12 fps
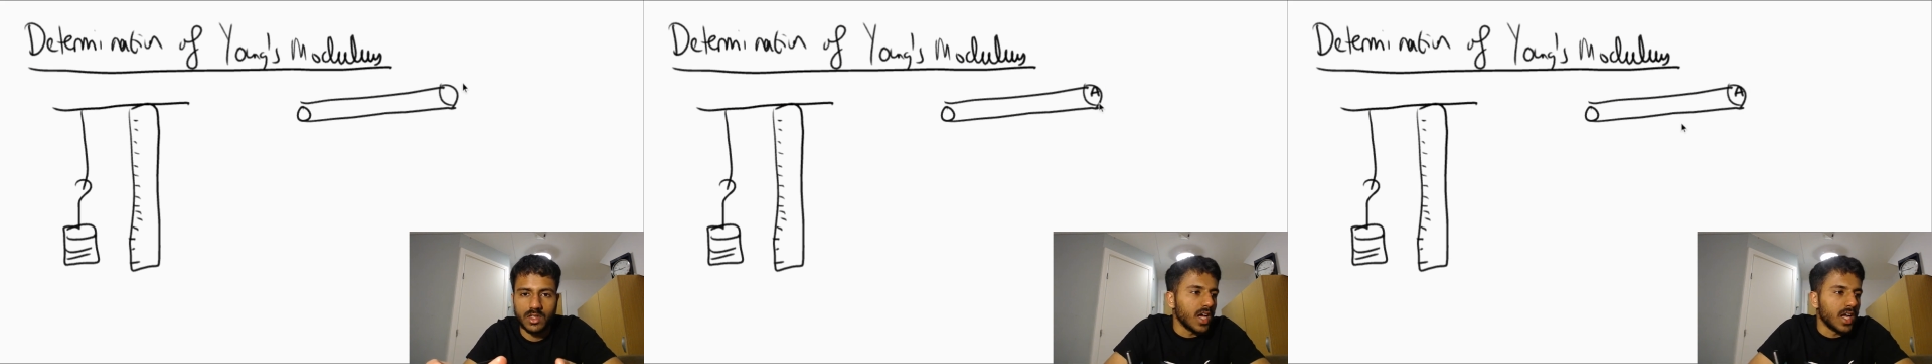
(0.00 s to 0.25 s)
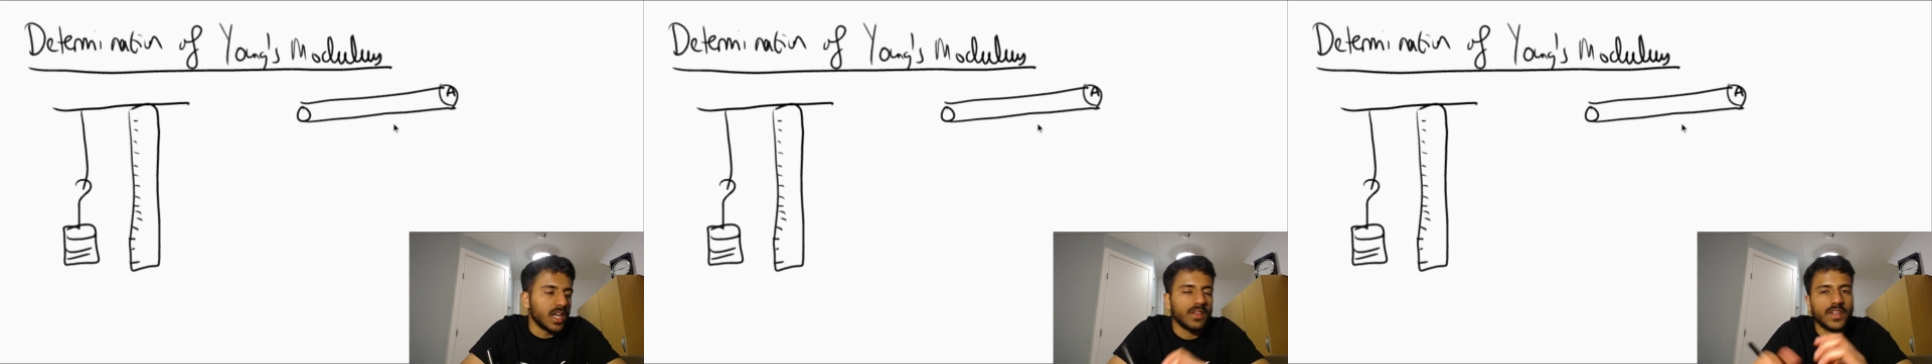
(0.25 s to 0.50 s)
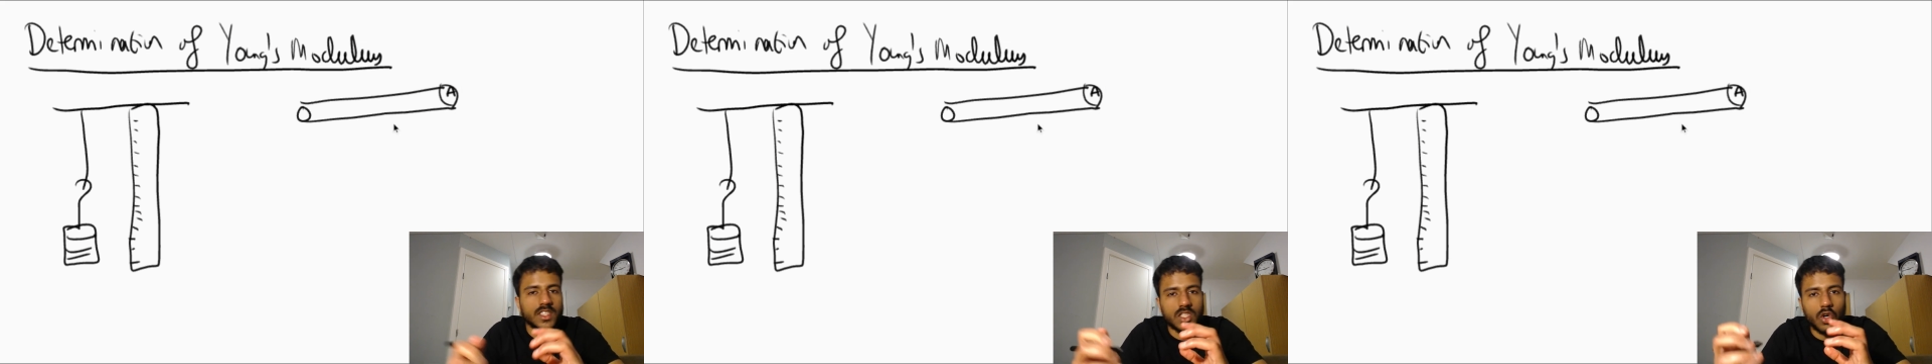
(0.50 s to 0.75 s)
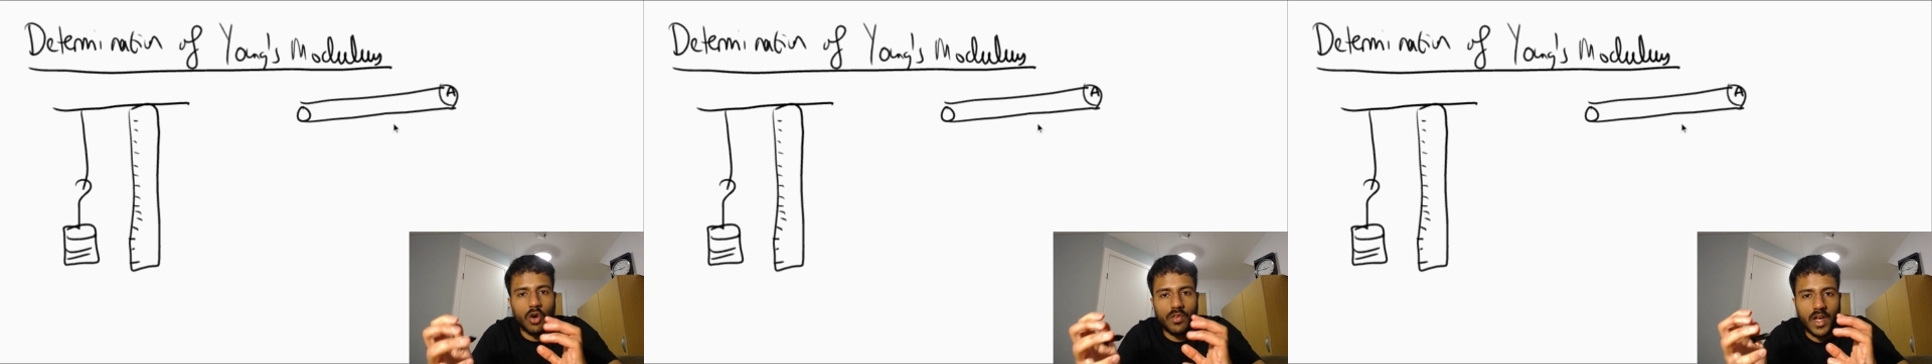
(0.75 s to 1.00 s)
And if it's
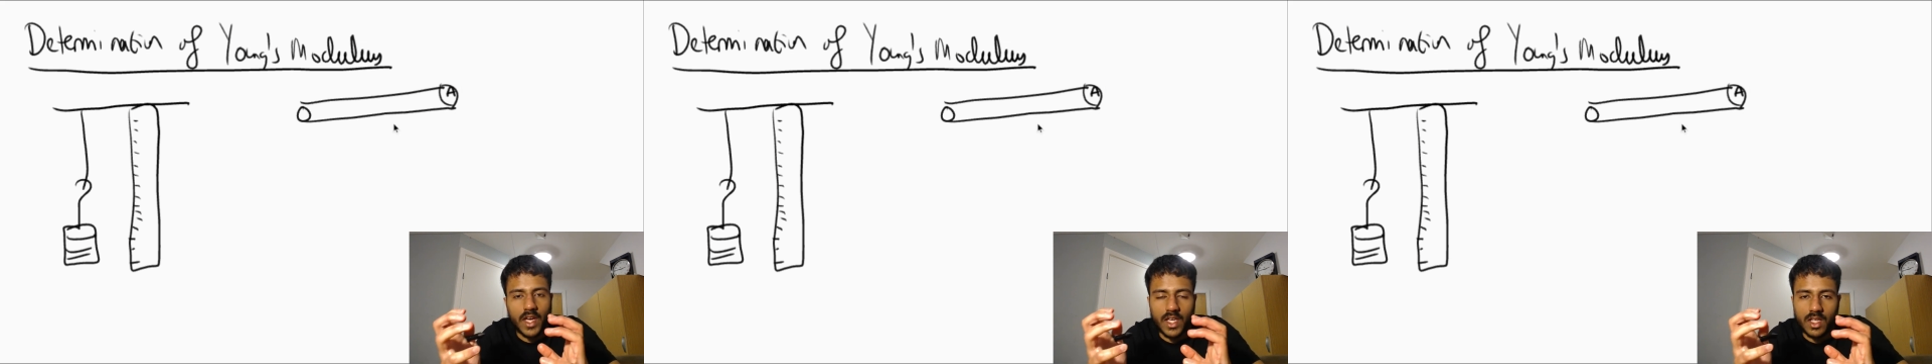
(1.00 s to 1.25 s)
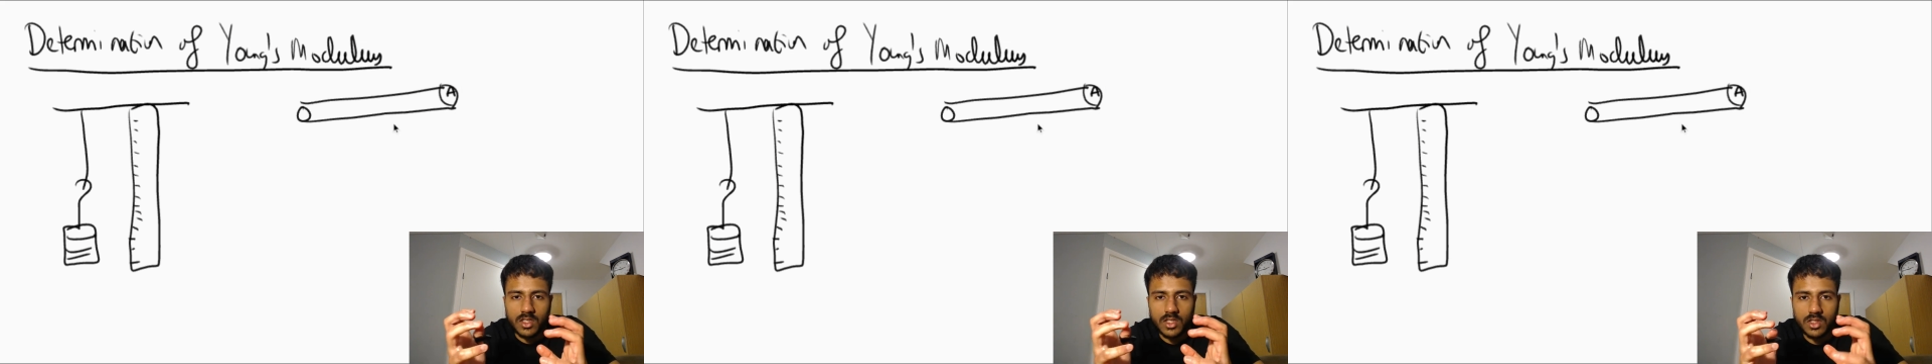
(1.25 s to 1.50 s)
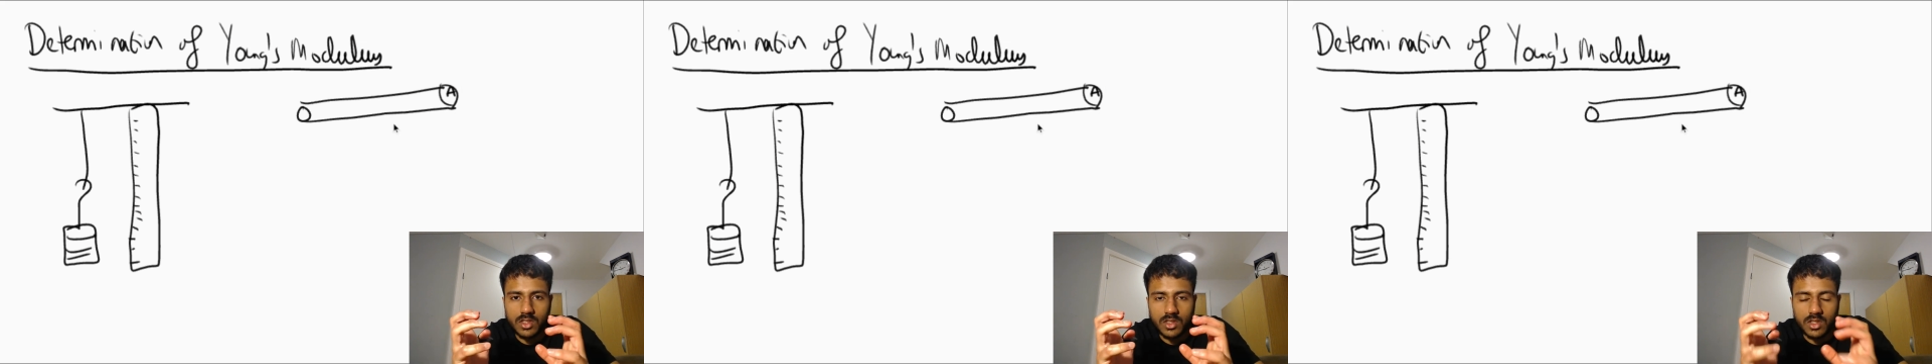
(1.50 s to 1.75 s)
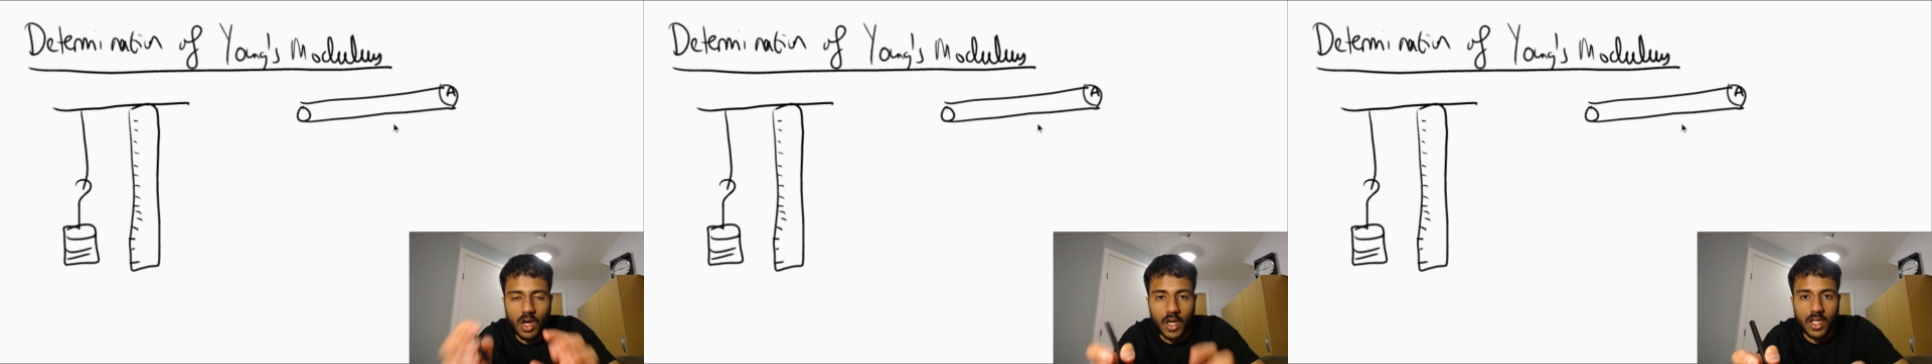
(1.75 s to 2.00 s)
of a
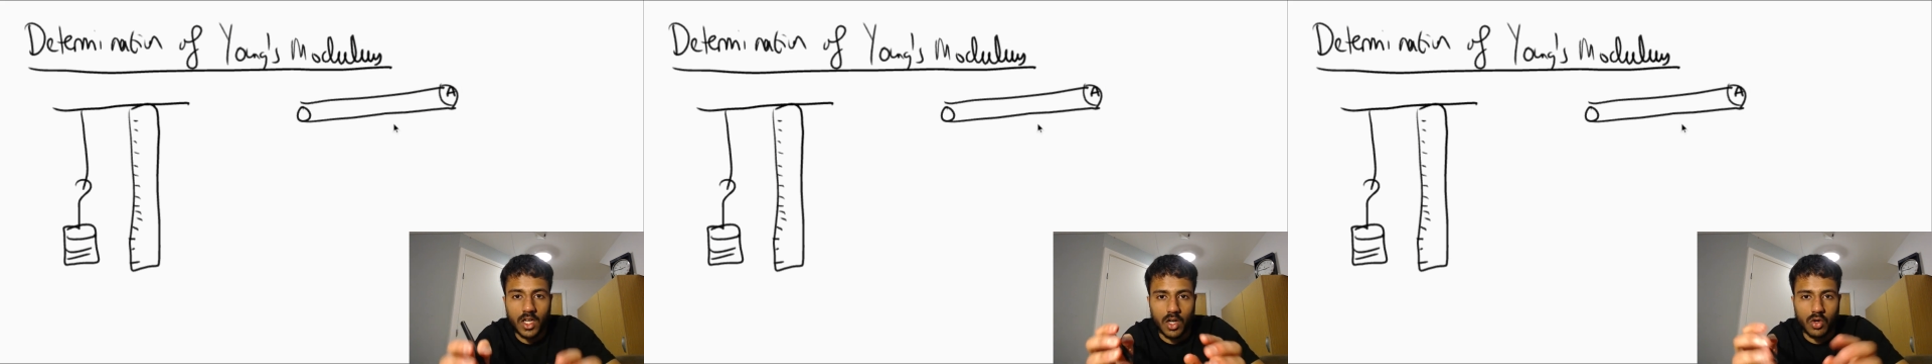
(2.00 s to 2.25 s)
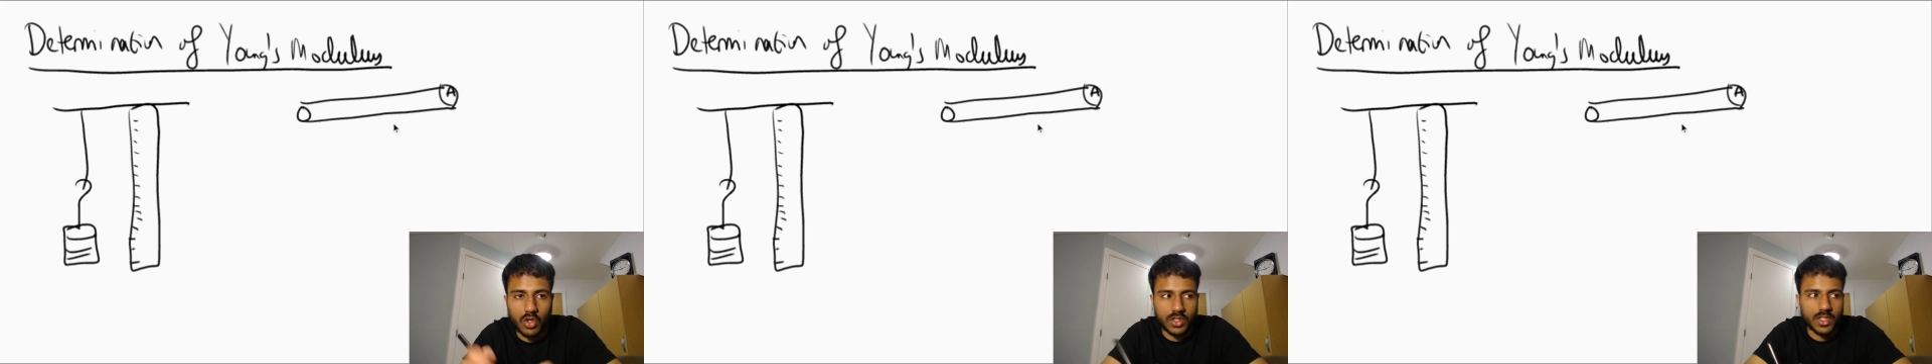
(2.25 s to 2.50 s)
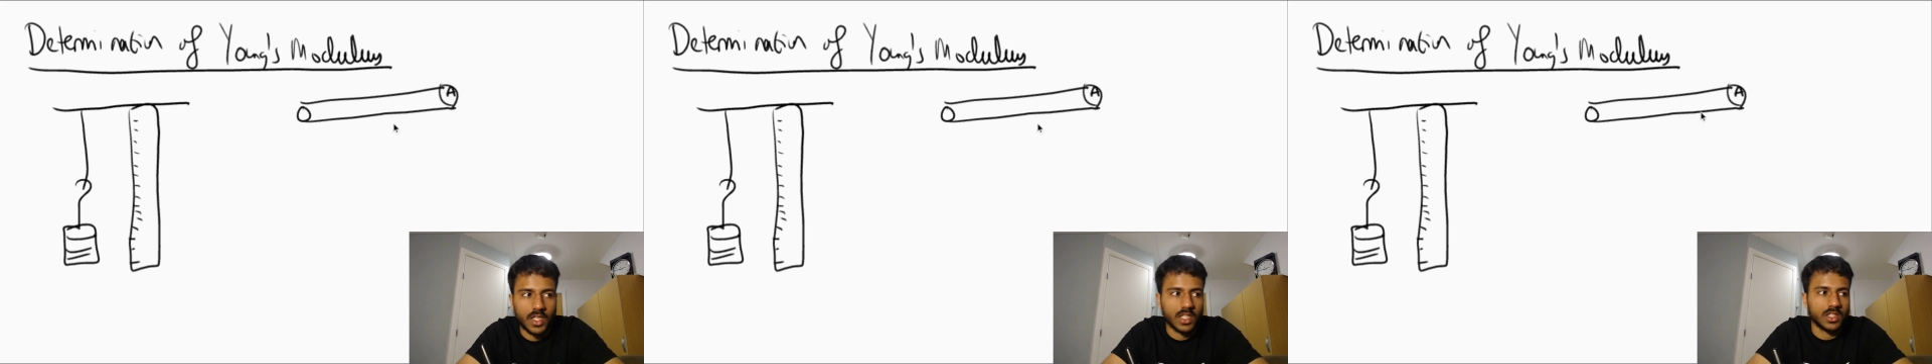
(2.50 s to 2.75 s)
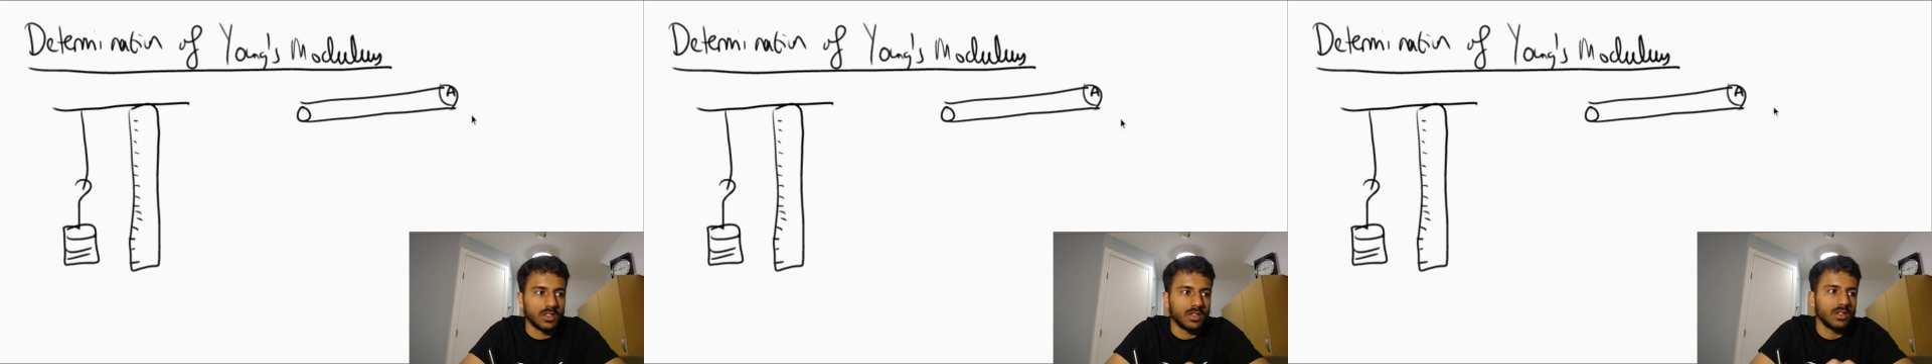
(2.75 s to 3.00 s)
circular cross
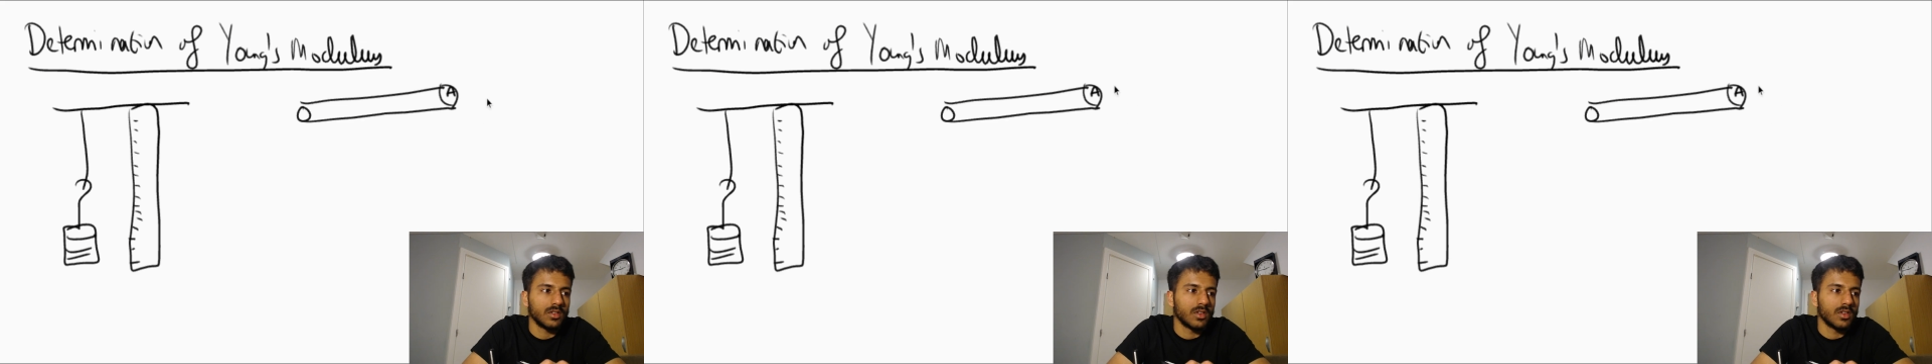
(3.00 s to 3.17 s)
section,